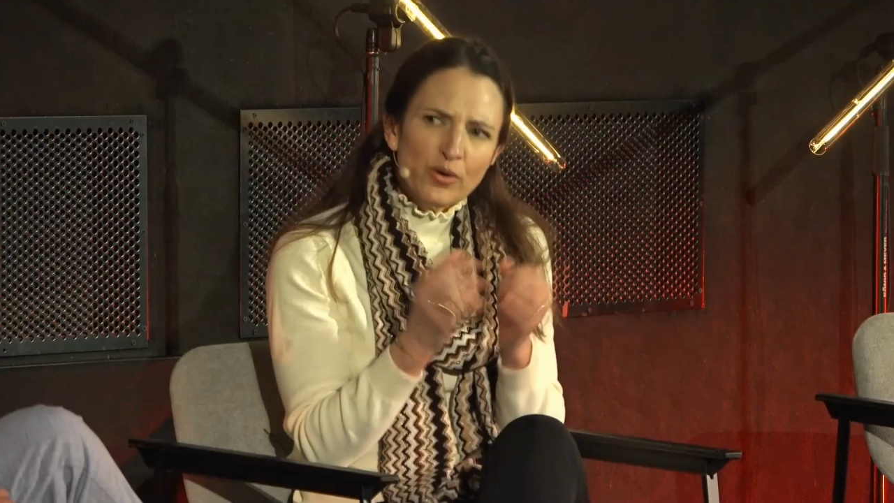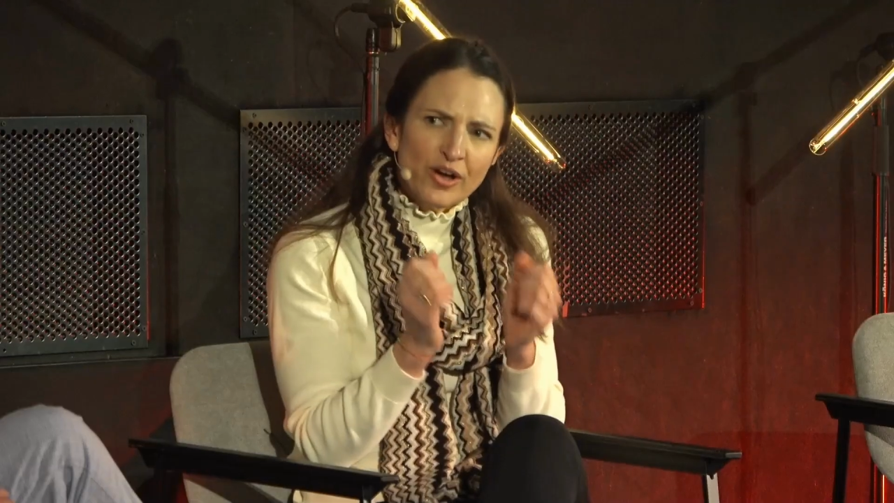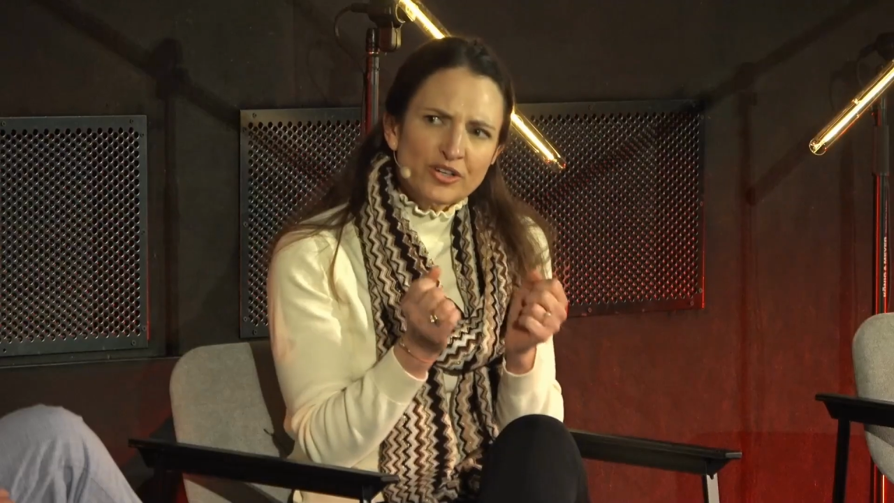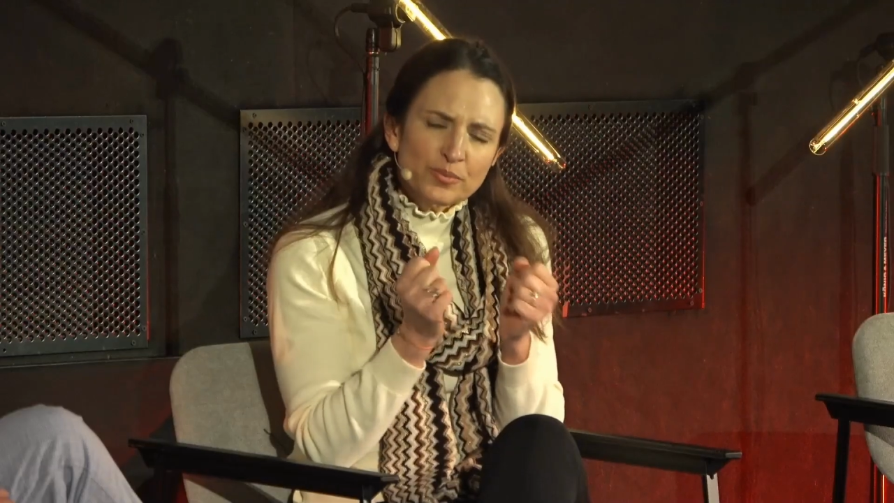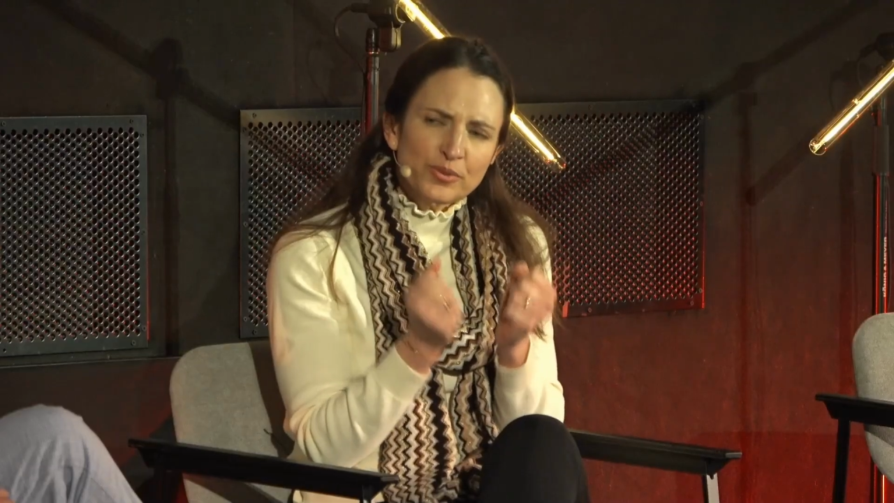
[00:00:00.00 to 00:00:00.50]

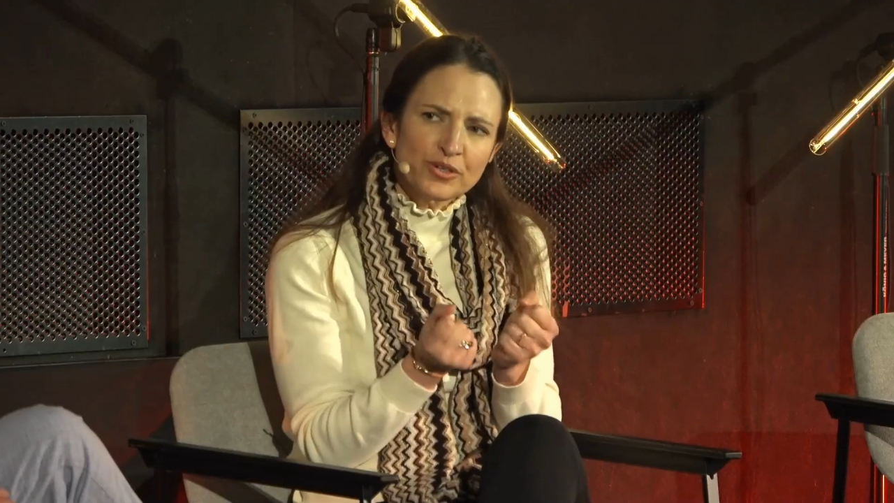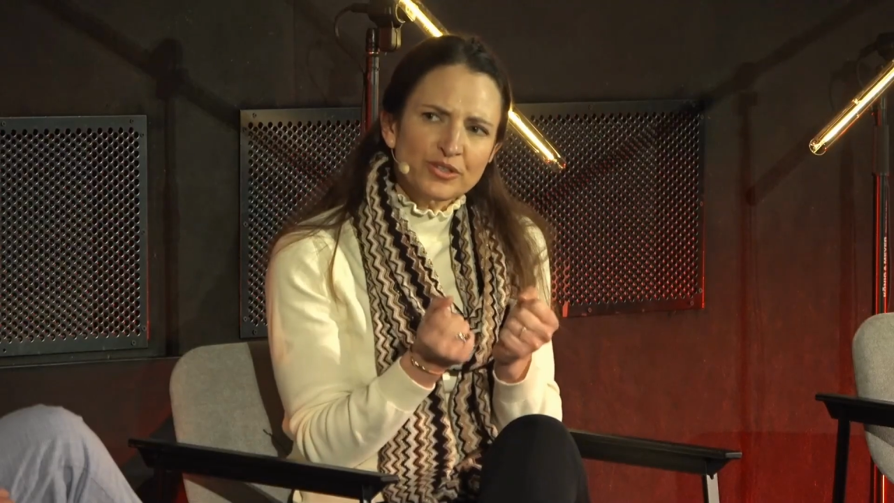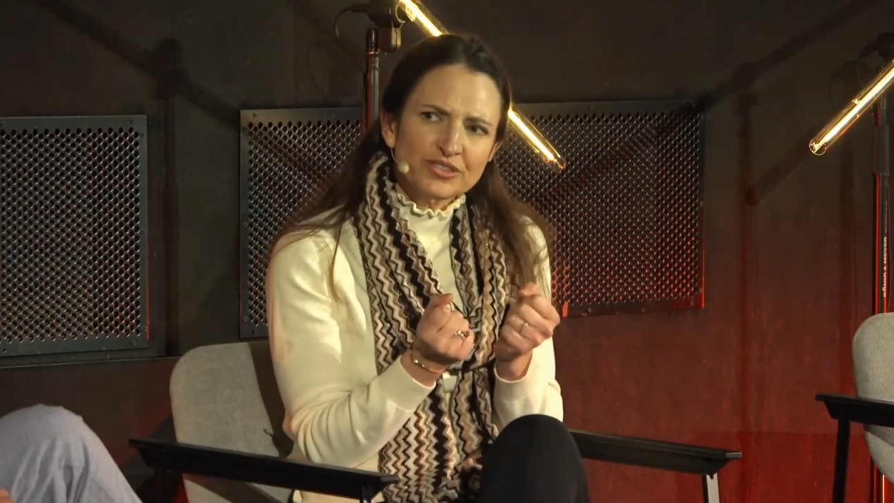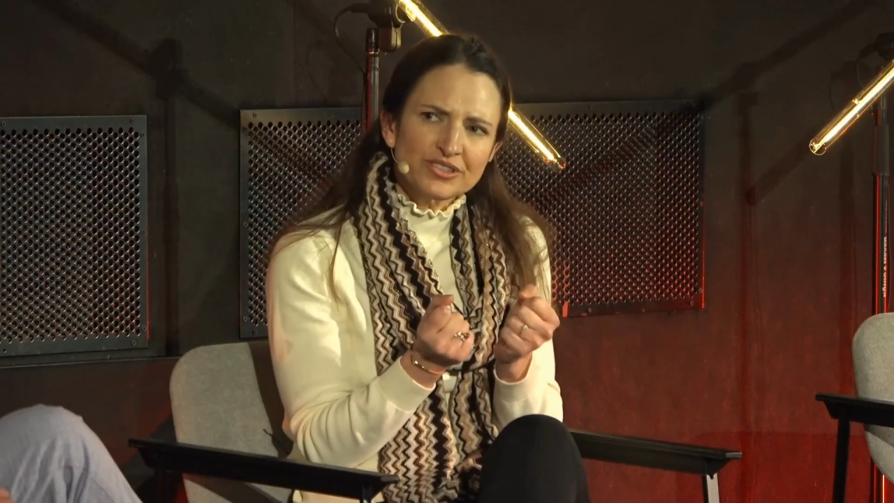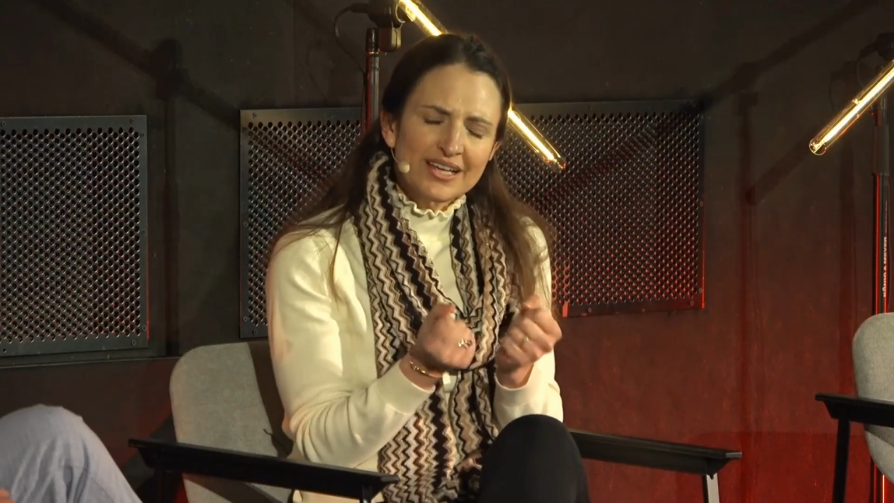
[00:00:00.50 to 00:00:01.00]

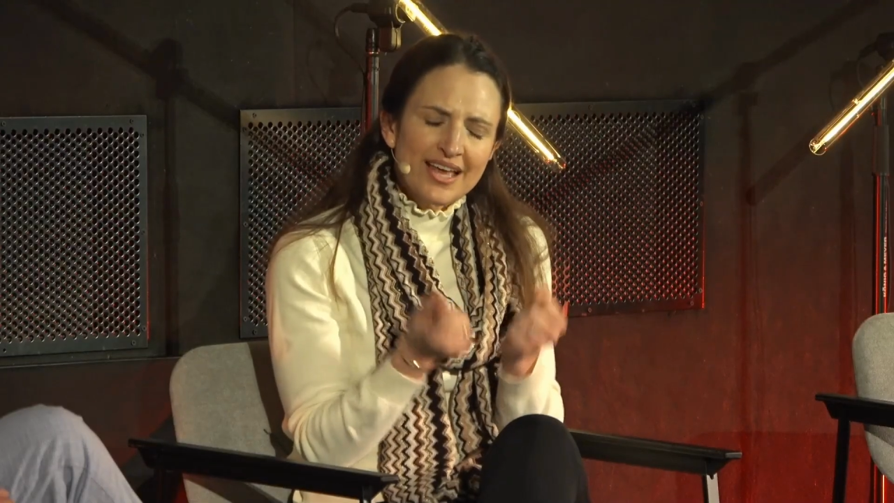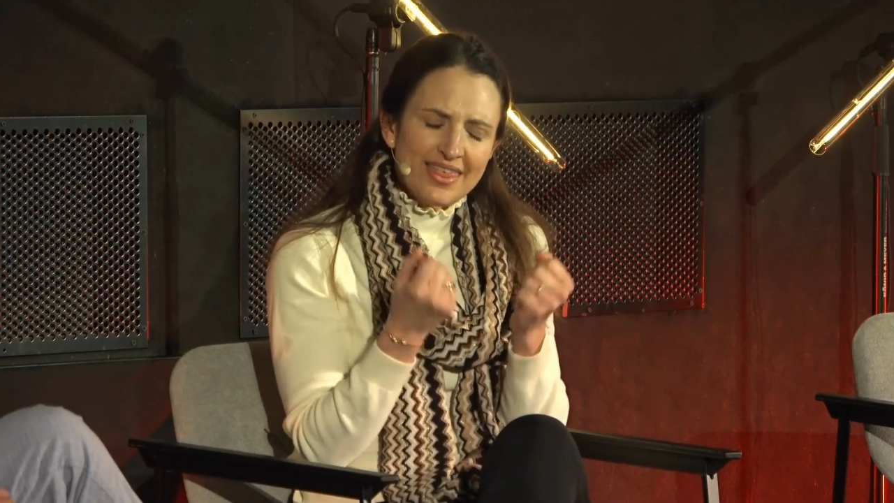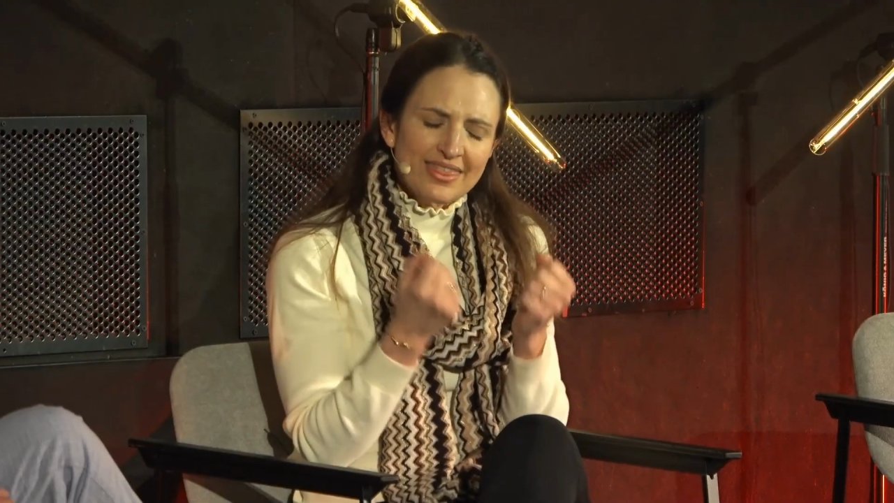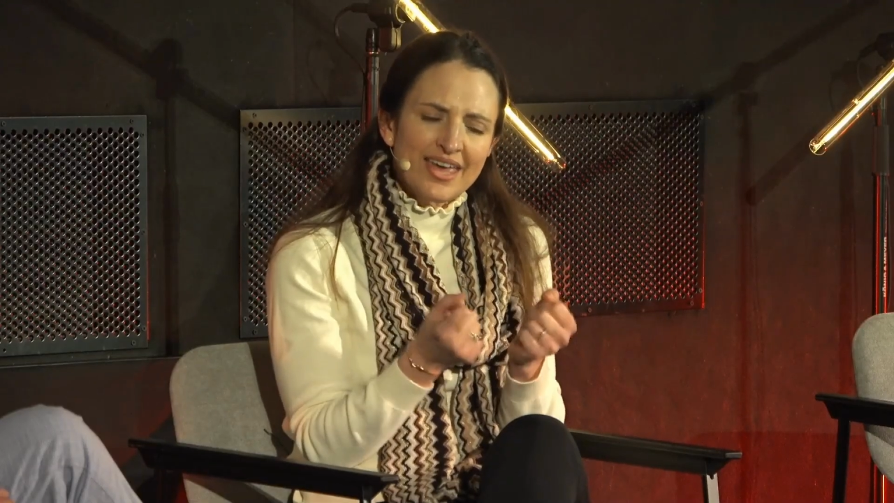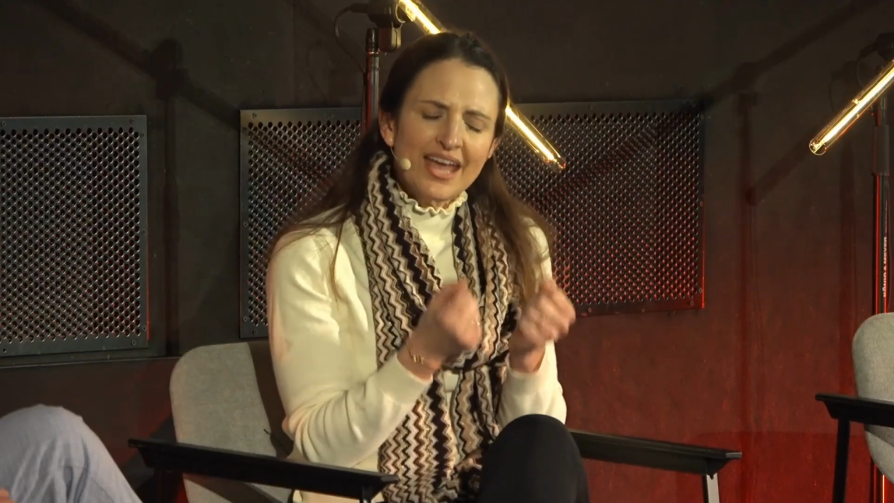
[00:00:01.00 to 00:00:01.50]
entrepreneurs,
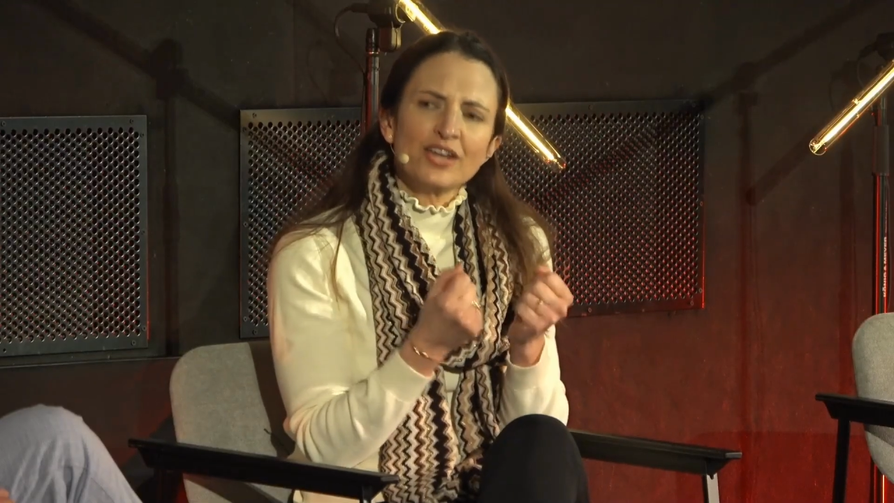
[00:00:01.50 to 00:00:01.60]
they